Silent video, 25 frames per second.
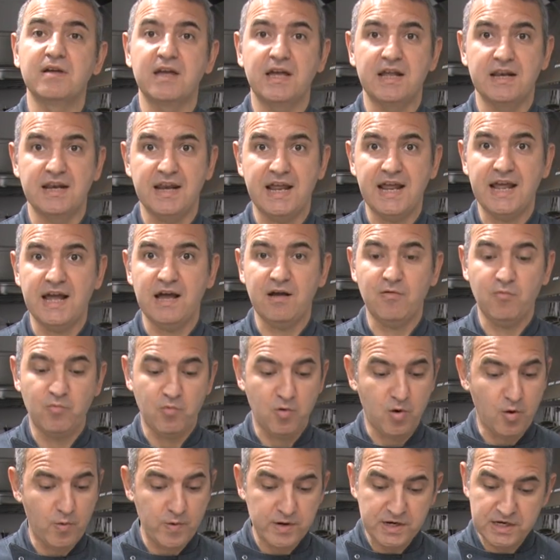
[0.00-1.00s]
And now
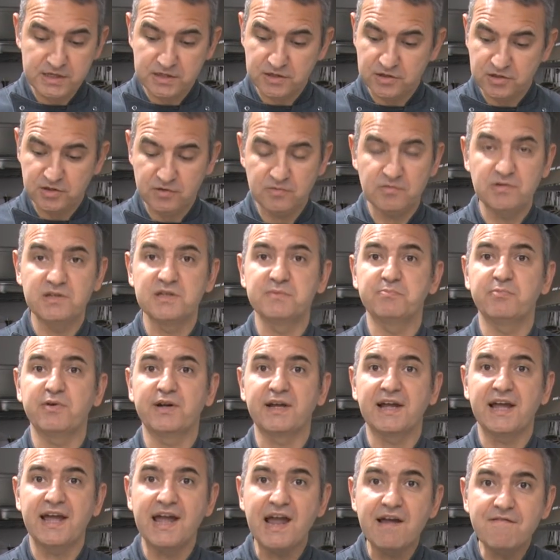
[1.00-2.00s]
all we need to do is
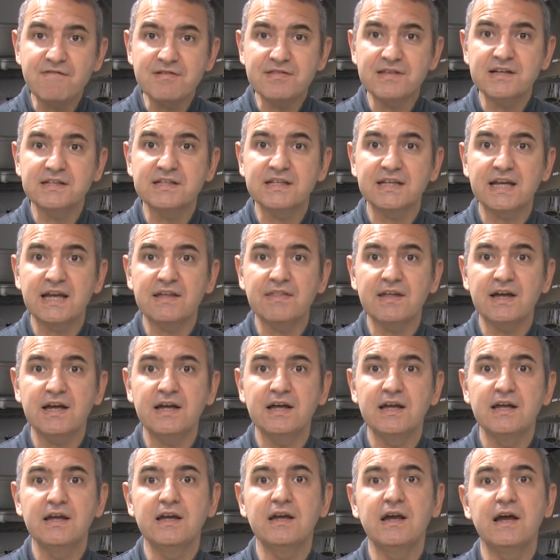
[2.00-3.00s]
bring everything
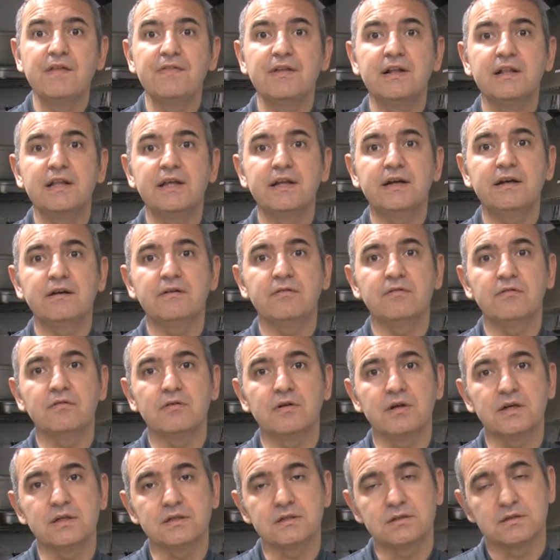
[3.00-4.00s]
together and then let it
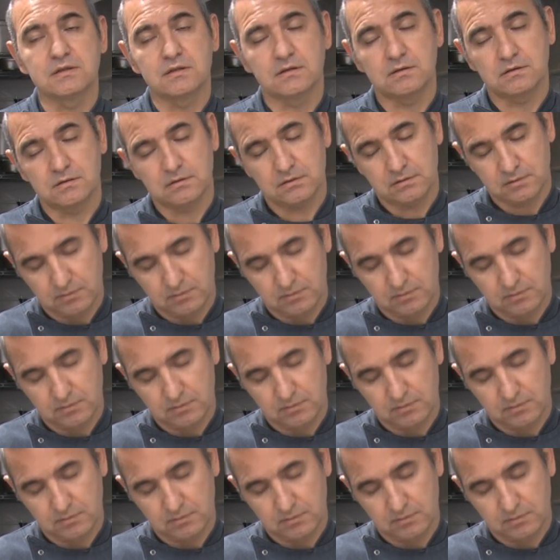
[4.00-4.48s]
rest